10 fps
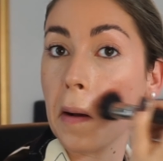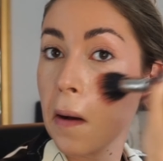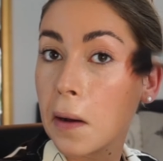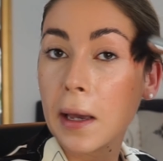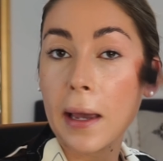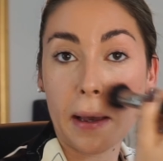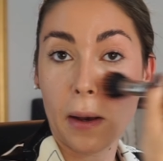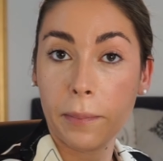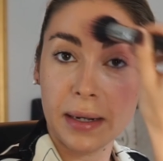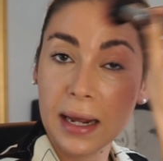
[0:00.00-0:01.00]
Okay,
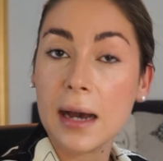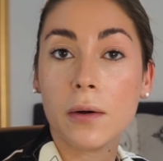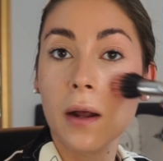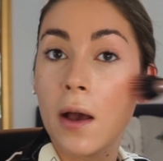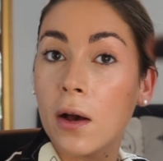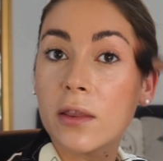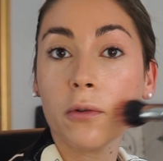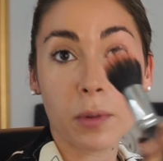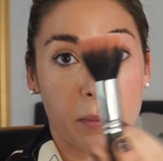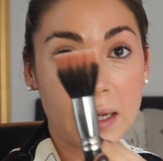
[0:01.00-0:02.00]
up and out.
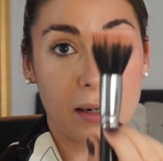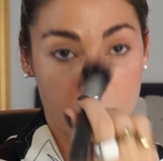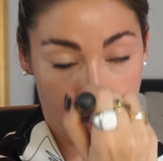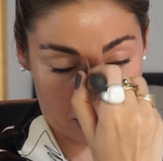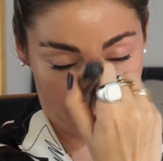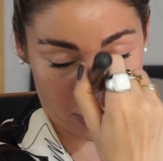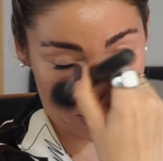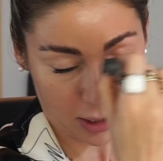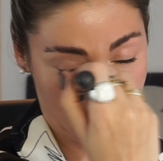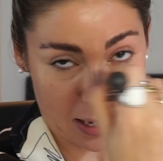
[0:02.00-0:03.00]
The remaining on my
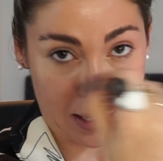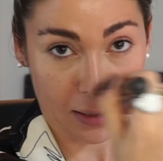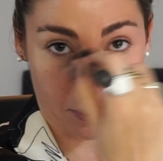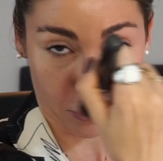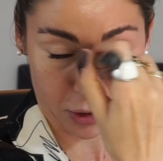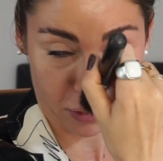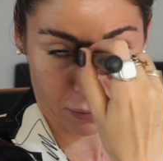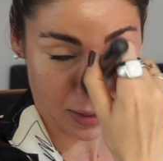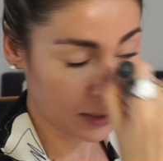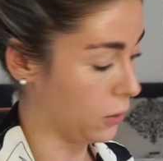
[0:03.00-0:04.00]
brush, I hit the bridge
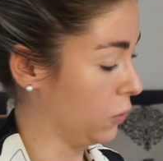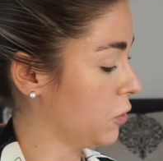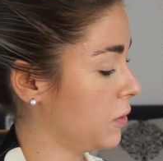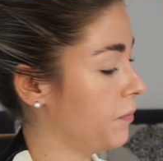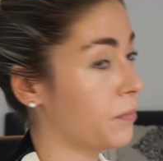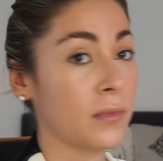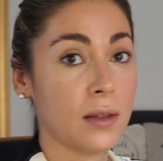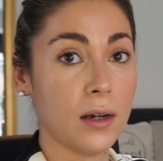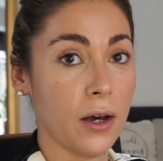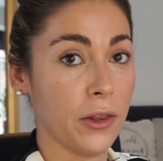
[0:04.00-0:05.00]
of my nose.
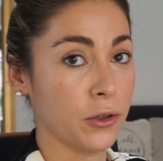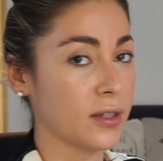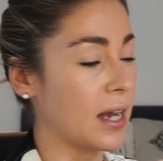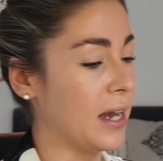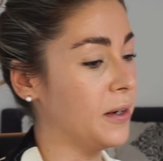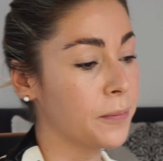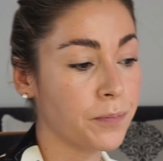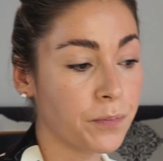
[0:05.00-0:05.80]
Other side.